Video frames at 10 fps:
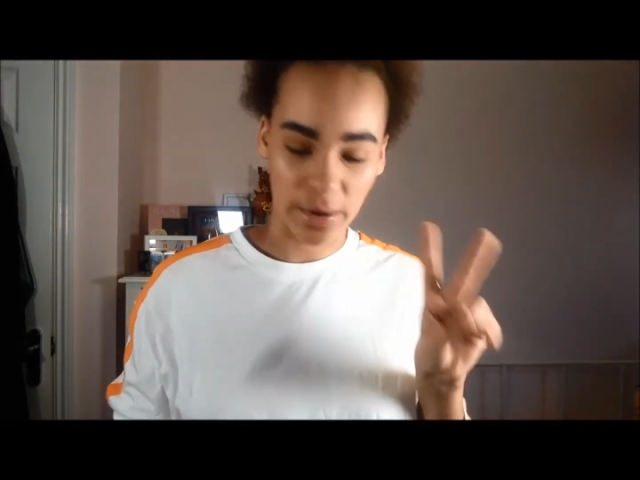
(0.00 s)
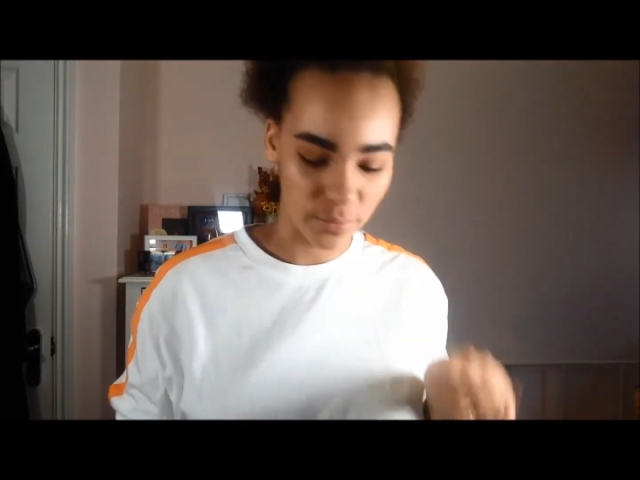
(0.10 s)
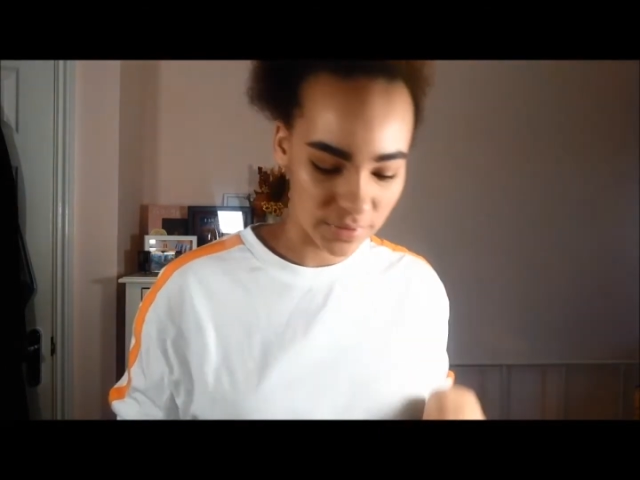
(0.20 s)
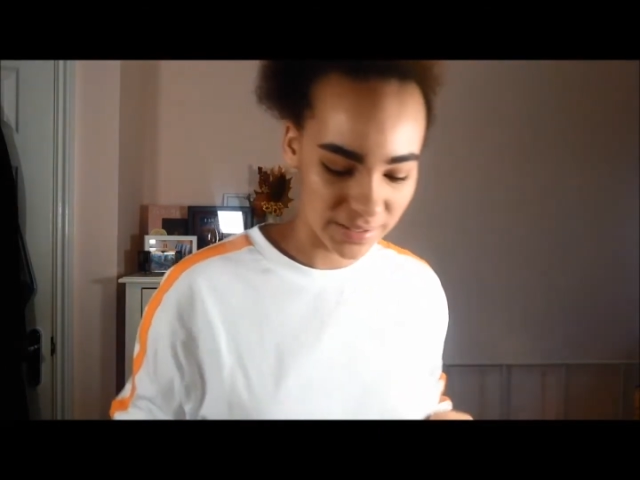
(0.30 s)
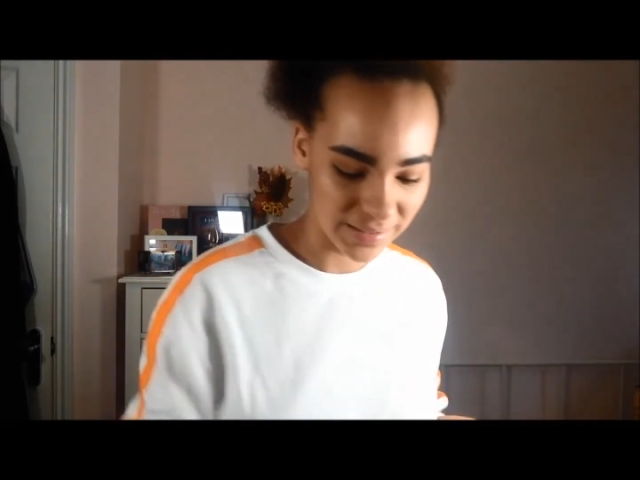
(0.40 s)

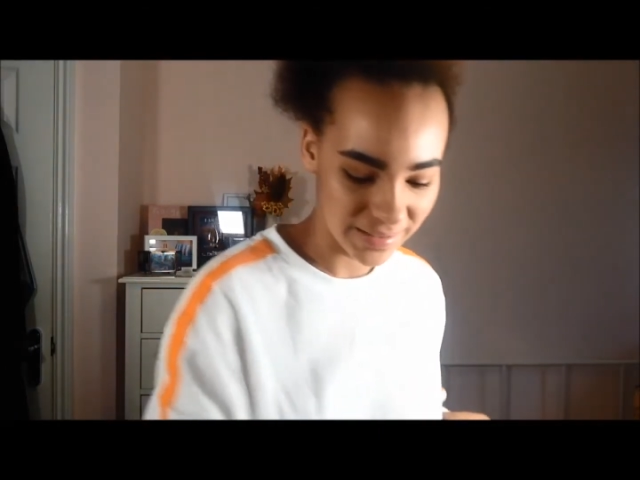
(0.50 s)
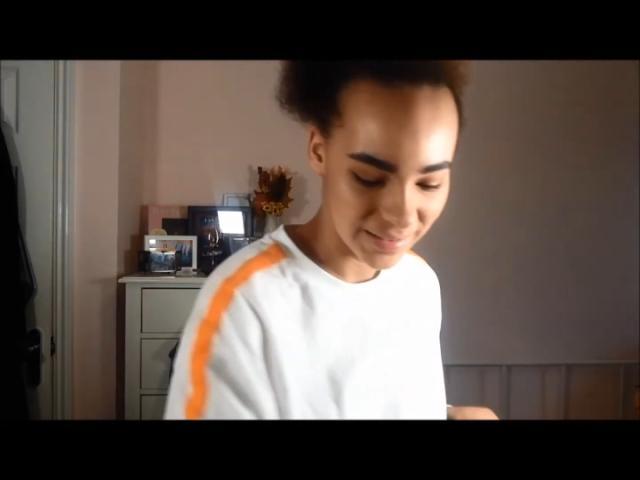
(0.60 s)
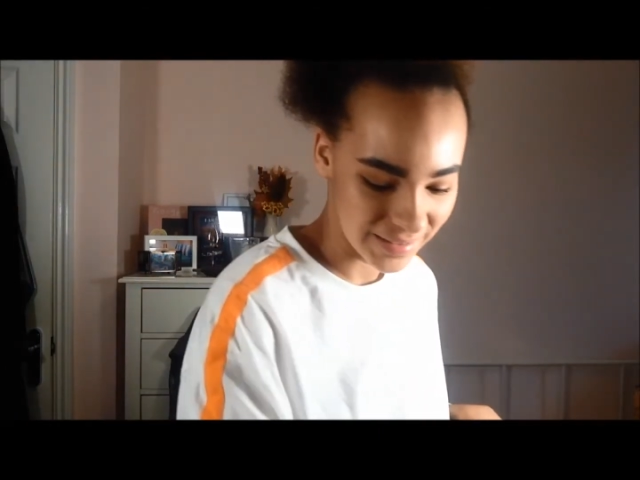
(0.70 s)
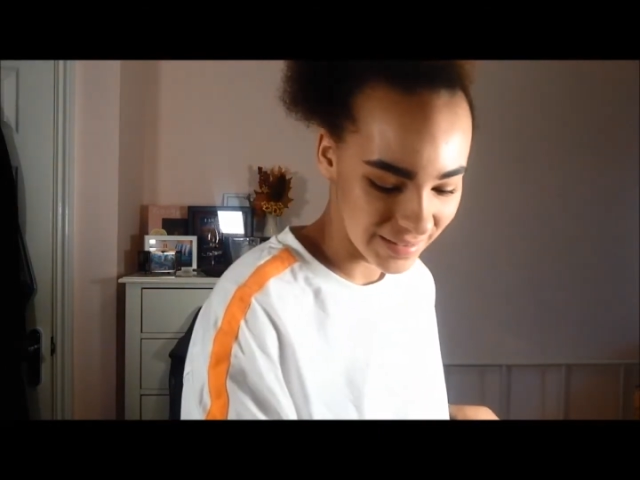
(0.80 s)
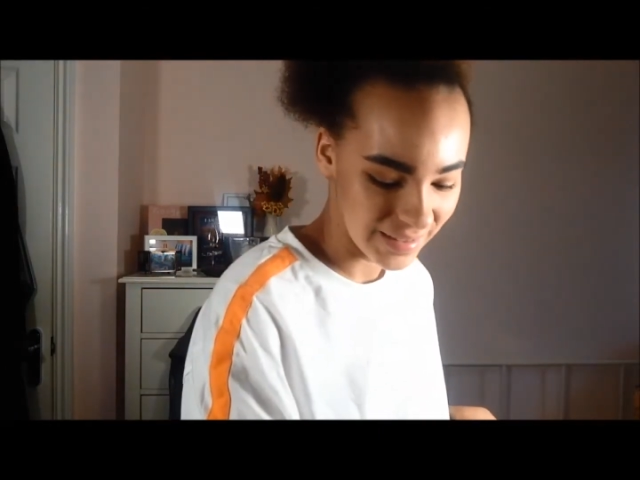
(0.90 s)
out.
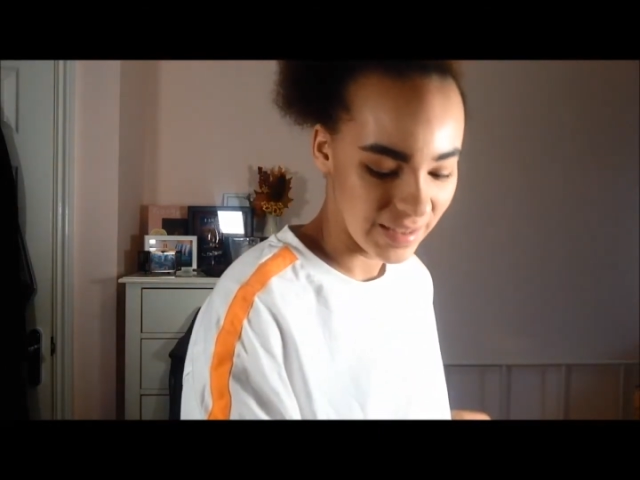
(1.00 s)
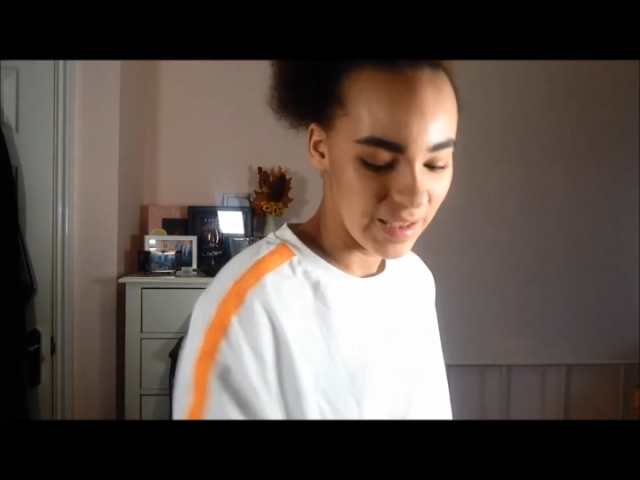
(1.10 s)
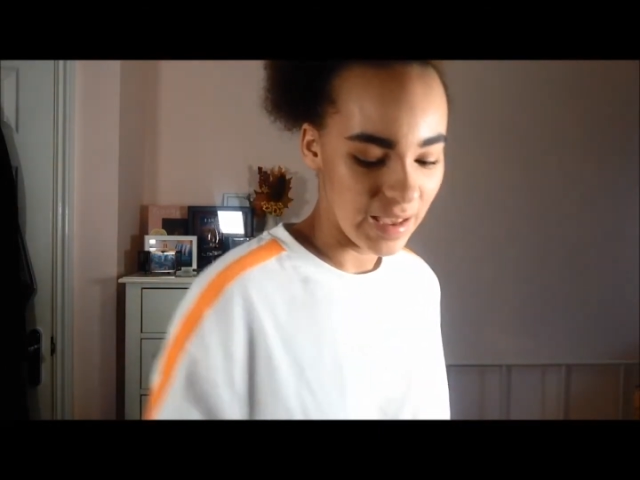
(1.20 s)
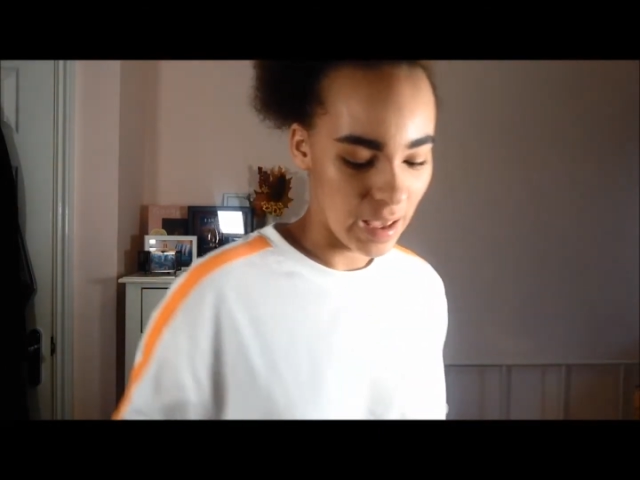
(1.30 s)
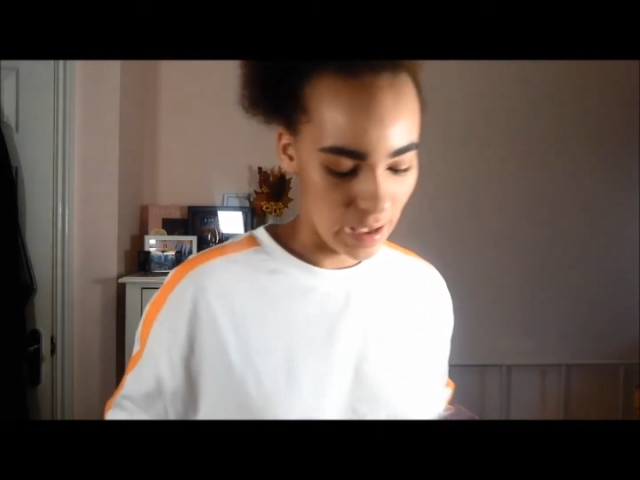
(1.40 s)

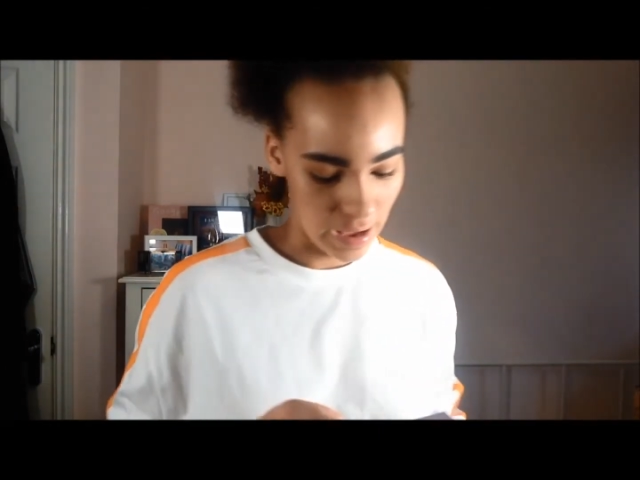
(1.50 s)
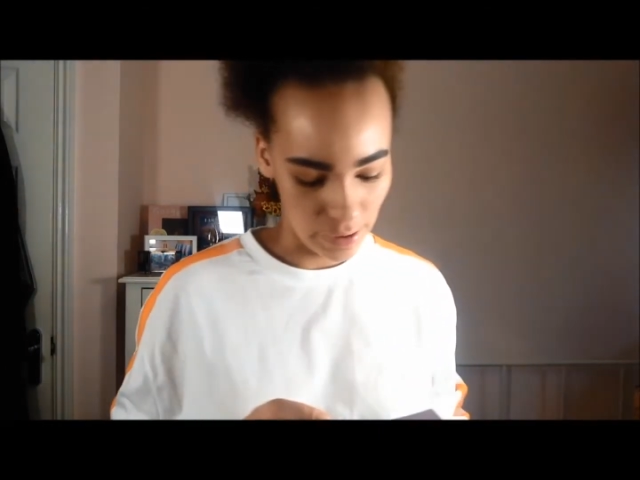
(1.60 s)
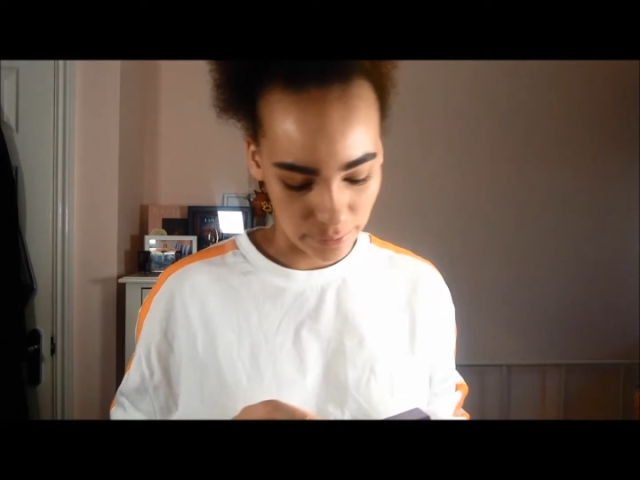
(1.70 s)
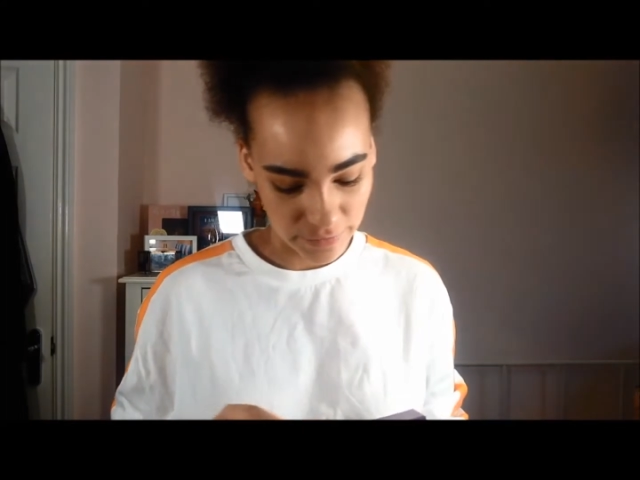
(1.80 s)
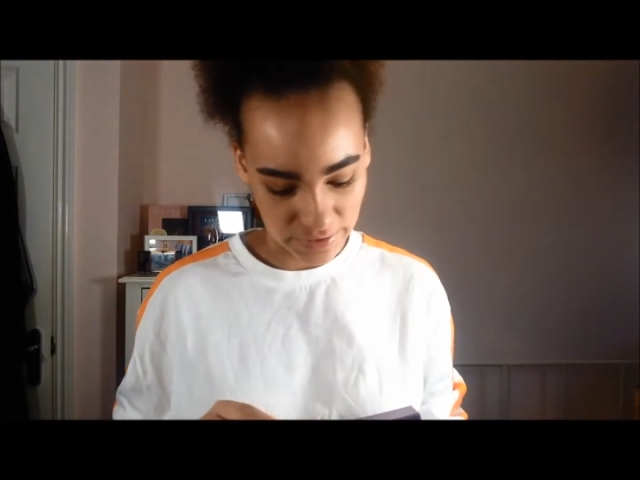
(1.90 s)

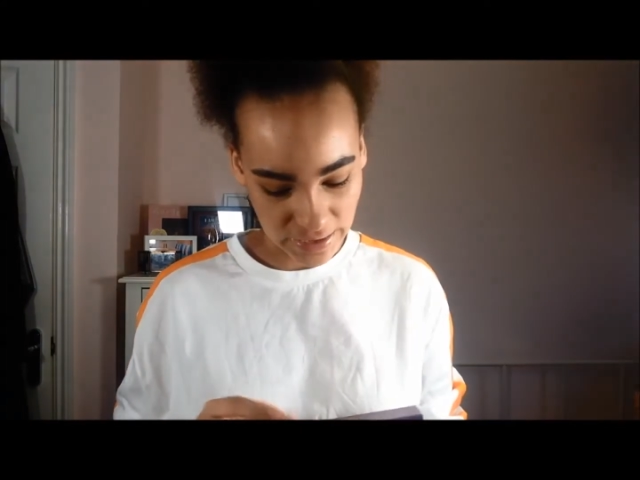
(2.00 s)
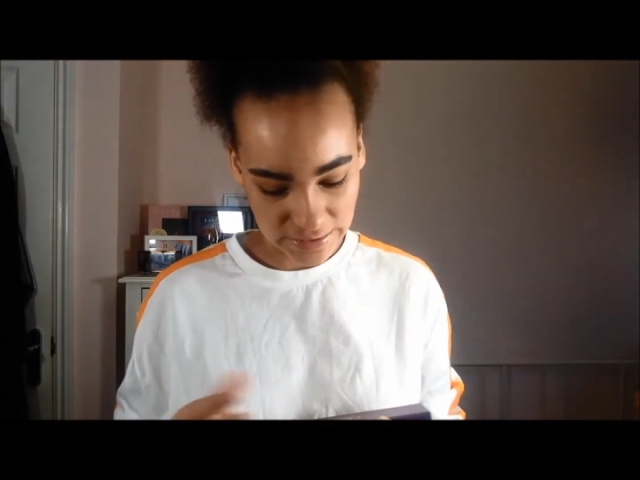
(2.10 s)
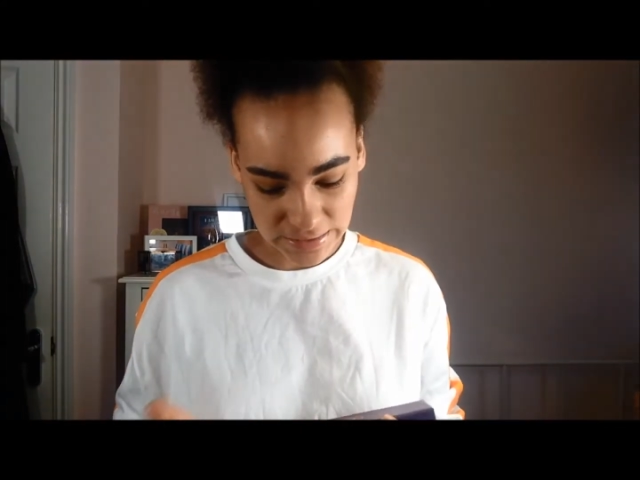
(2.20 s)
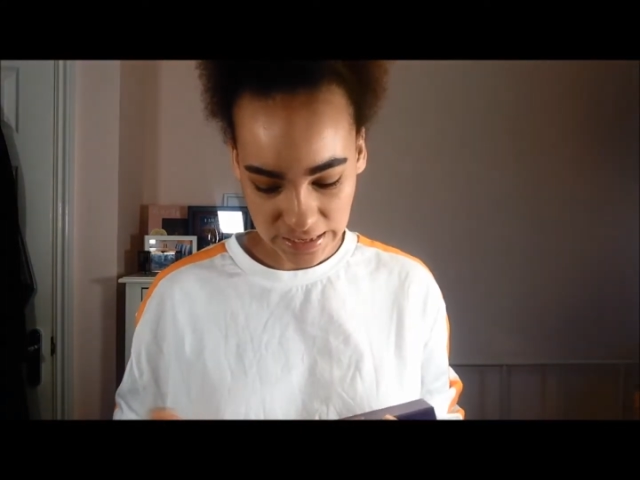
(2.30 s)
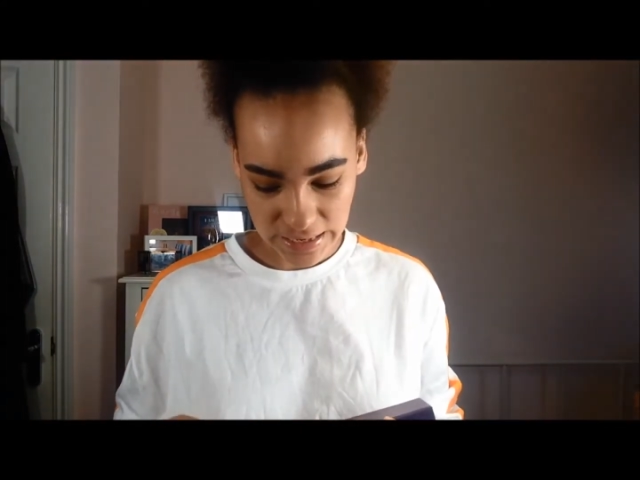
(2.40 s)
The
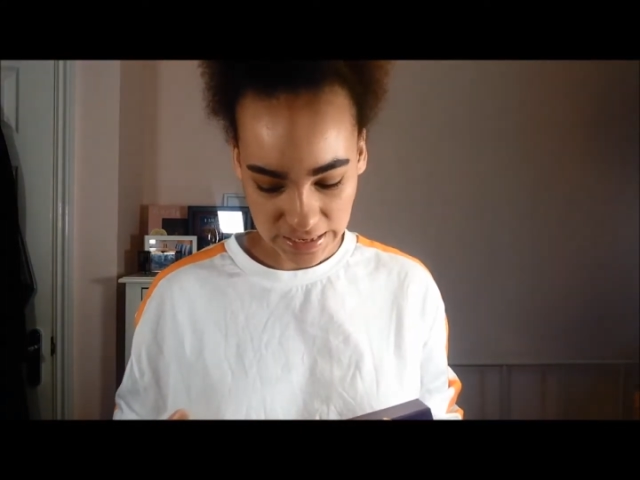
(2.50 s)
next thing